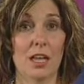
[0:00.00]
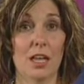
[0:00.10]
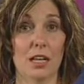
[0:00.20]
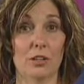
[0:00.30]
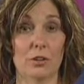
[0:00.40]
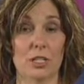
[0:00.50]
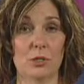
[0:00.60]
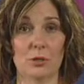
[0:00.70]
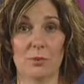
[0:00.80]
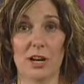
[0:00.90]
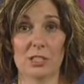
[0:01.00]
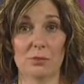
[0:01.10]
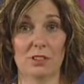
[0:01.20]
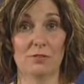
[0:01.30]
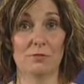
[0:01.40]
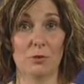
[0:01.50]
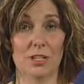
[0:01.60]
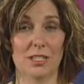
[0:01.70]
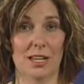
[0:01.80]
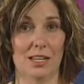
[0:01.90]
increased to approximately
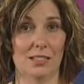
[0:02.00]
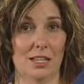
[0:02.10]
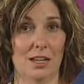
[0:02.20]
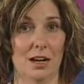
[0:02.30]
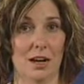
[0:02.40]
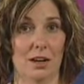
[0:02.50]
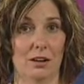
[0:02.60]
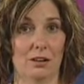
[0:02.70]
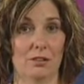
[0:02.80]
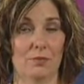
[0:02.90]
40 days and higher.